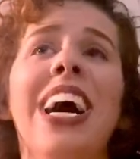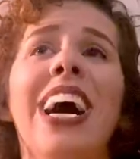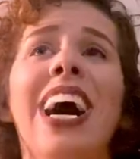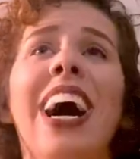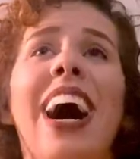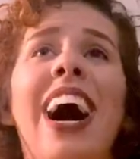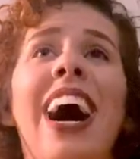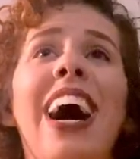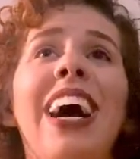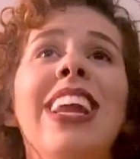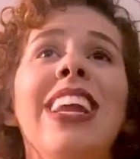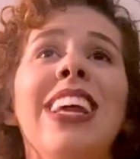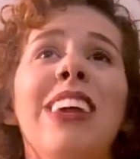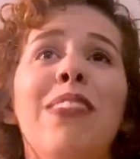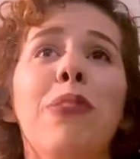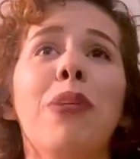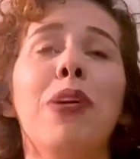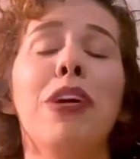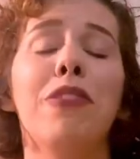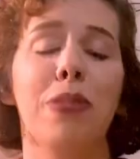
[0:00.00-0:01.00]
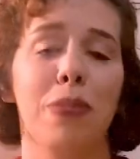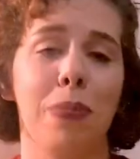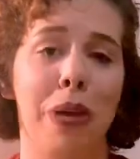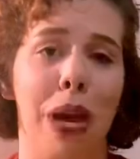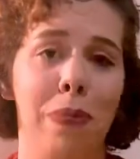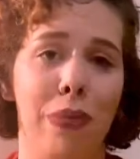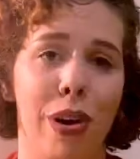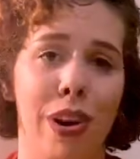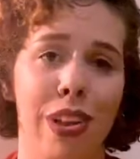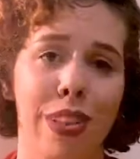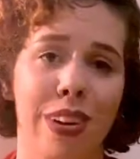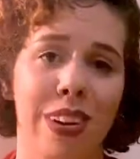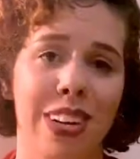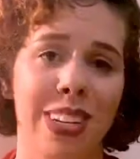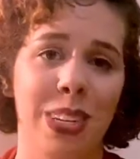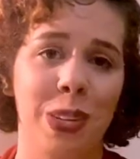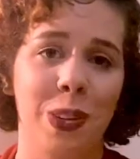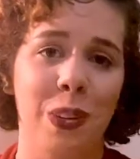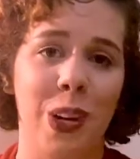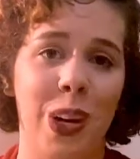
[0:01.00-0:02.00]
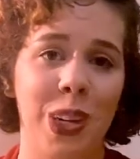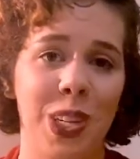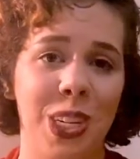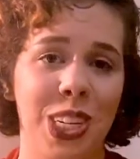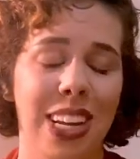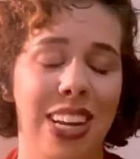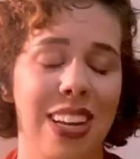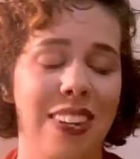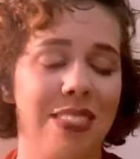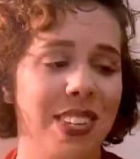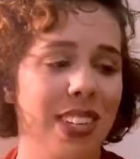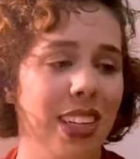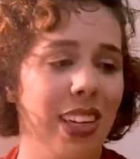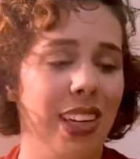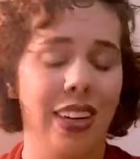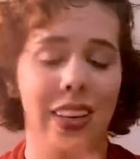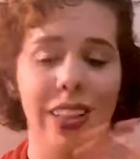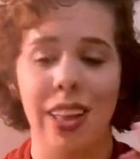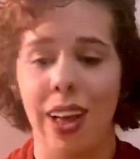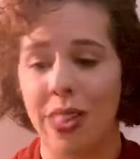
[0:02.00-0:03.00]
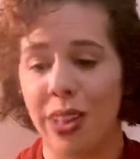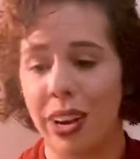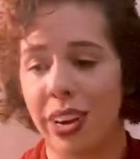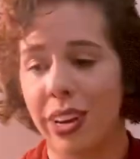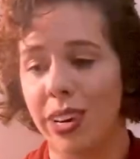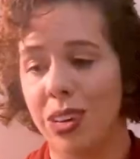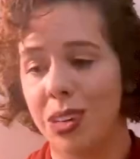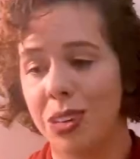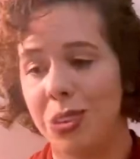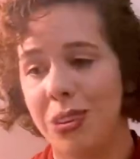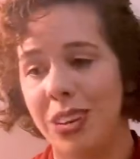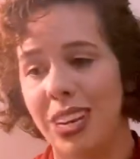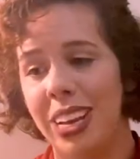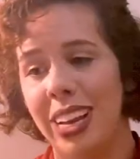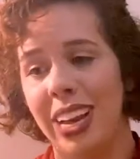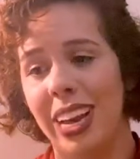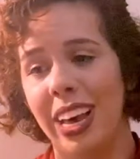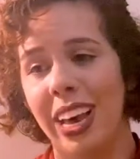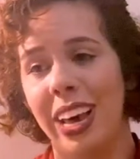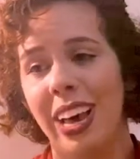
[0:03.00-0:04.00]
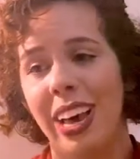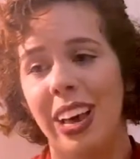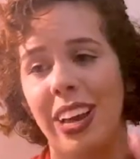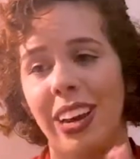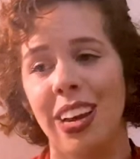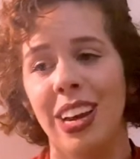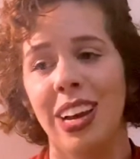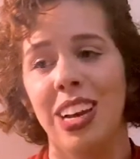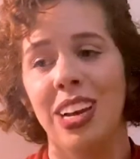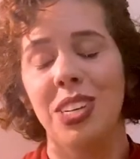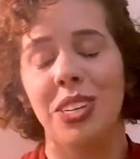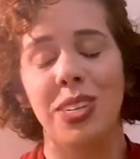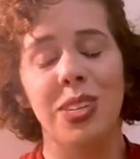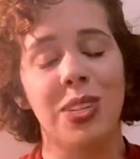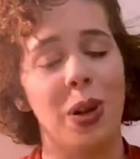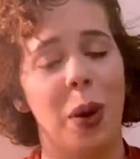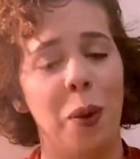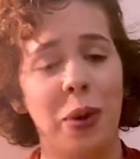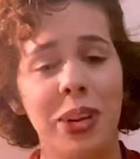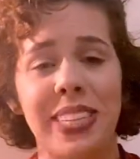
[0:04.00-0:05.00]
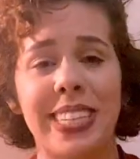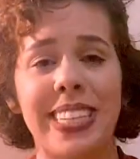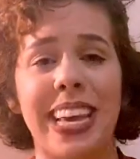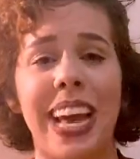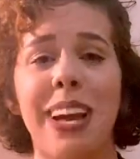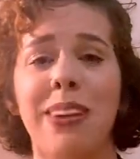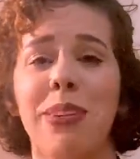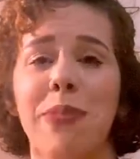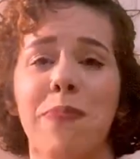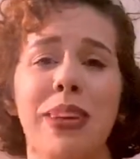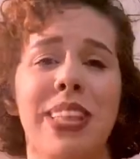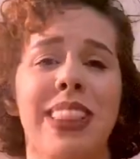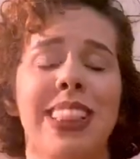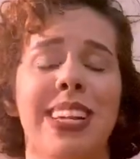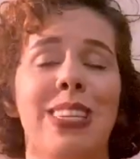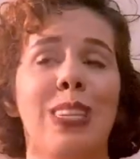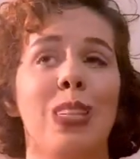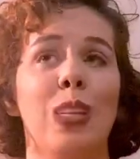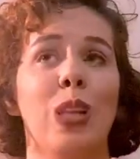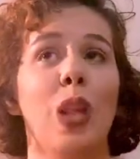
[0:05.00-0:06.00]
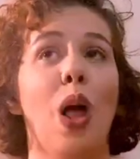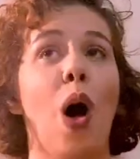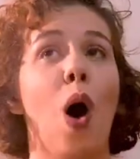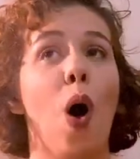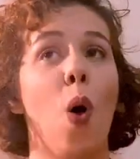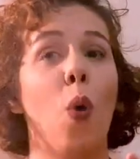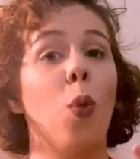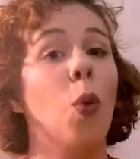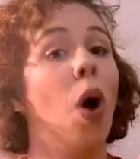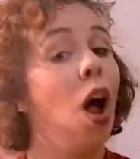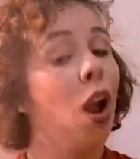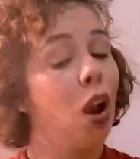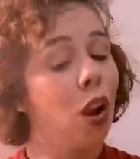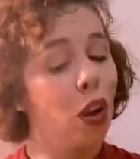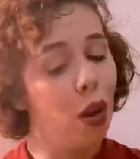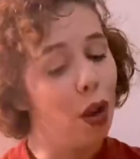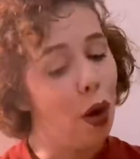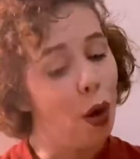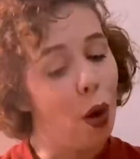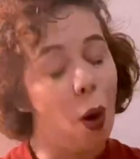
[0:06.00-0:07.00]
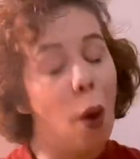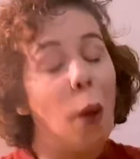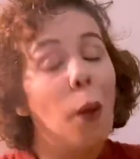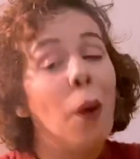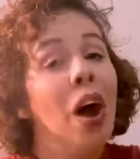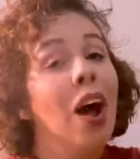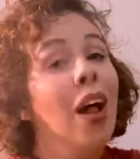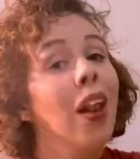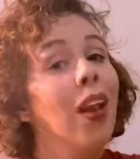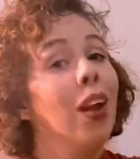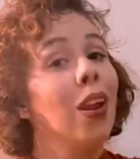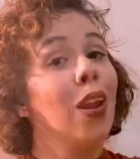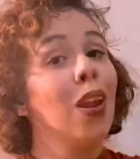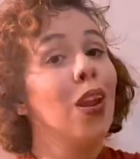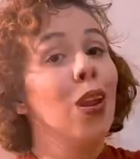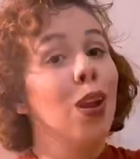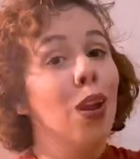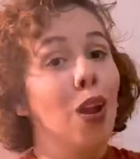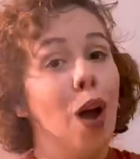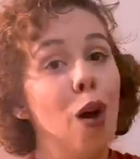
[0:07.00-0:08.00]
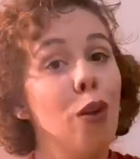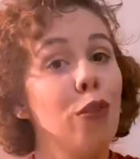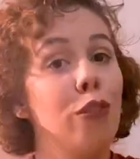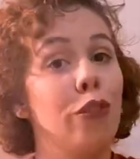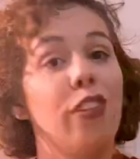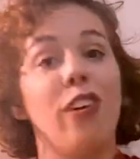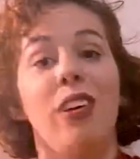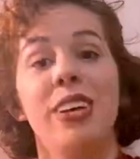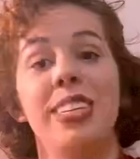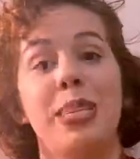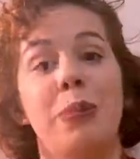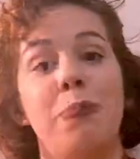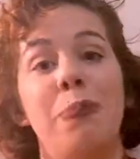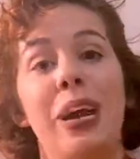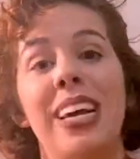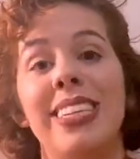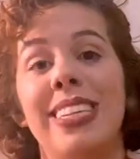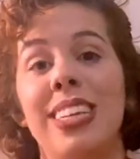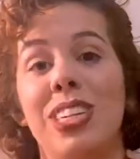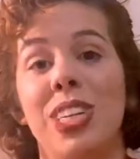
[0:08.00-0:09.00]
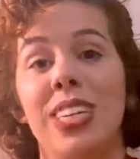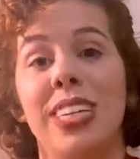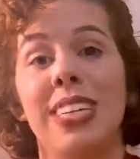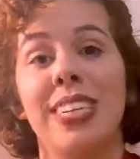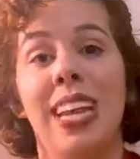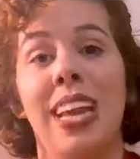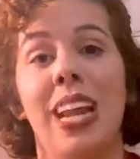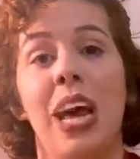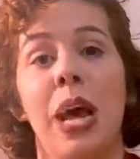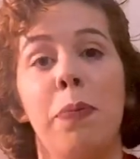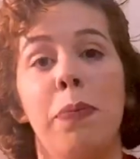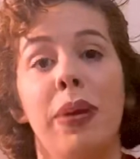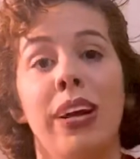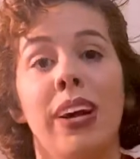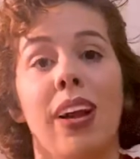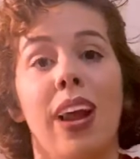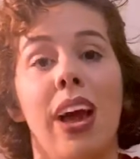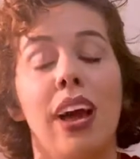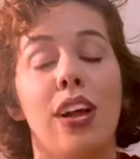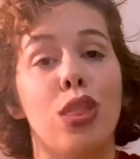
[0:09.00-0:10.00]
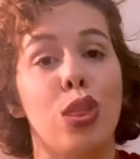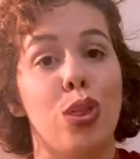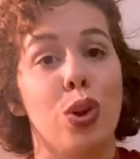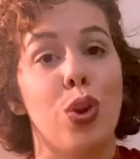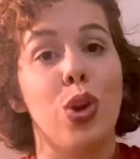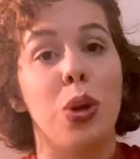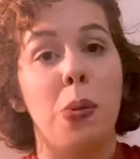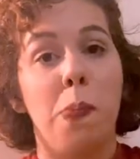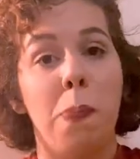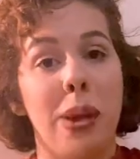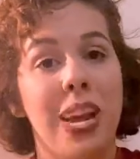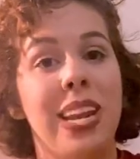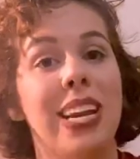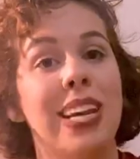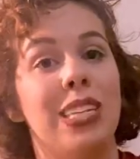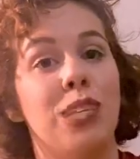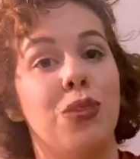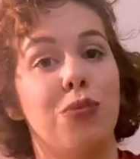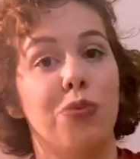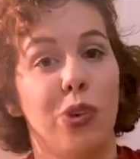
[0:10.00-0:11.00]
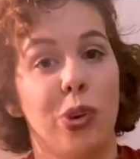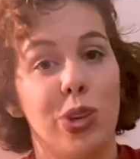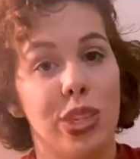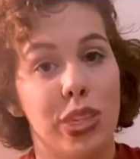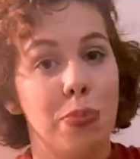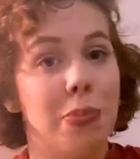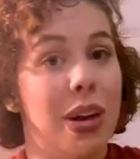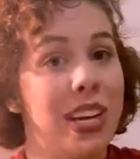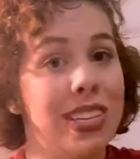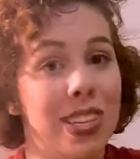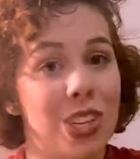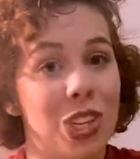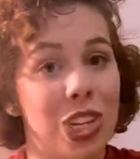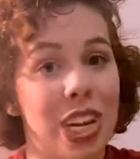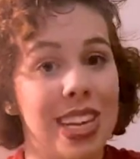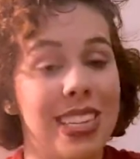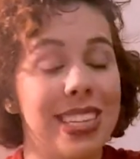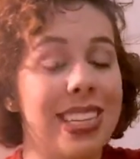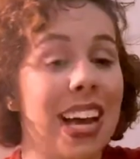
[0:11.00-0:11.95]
I live away from my mother as well. She lives in another country and she's always sending me this long, long, long voice messages. And I mean like 30 minutes voice messages.